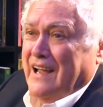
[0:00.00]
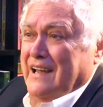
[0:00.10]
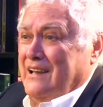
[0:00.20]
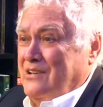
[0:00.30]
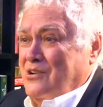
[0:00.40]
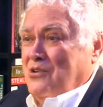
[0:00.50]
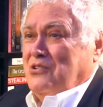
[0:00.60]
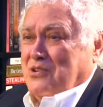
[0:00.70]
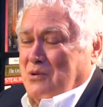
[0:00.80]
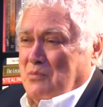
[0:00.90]
It
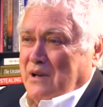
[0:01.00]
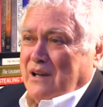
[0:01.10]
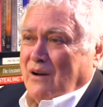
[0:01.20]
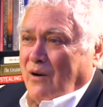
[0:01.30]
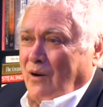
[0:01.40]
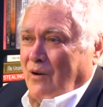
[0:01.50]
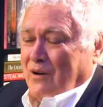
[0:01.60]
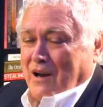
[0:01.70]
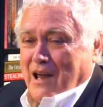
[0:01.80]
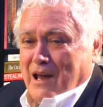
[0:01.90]
used to be
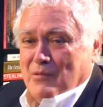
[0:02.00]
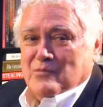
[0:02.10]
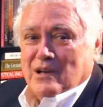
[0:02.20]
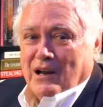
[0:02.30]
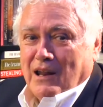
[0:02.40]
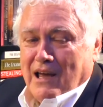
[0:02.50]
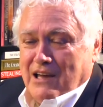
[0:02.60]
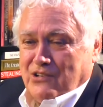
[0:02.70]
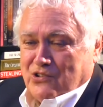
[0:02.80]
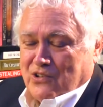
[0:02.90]
called
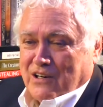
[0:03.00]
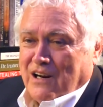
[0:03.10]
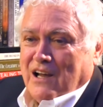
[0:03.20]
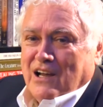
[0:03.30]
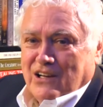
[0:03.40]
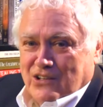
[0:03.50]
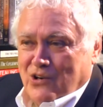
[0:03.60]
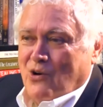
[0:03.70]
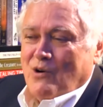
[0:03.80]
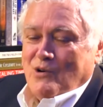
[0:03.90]
emulation.
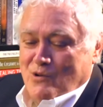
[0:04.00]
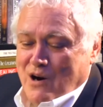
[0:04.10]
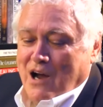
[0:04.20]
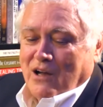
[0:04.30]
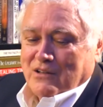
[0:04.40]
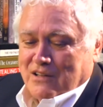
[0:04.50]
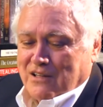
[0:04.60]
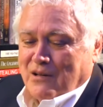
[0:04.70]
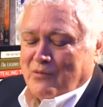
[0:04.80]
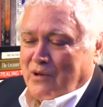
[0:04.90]
You're around
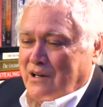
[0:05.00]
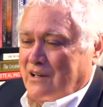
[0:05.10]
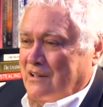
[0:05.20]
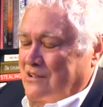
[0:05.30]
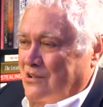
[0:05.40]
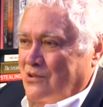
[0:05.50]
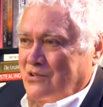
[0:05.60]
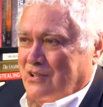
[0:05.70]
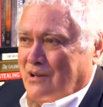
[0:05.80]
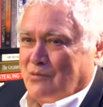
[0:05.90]
somebody can do
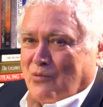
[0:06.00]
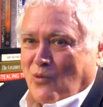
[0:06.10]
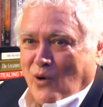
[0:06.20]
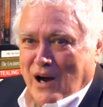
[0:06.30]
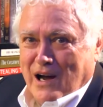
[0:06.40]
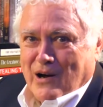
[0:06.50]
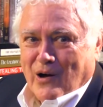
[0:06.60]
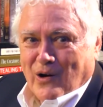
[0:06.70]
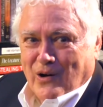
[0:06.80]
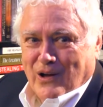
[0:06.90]
something
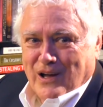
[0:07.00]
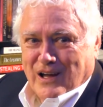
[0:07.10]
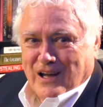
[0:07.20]
well.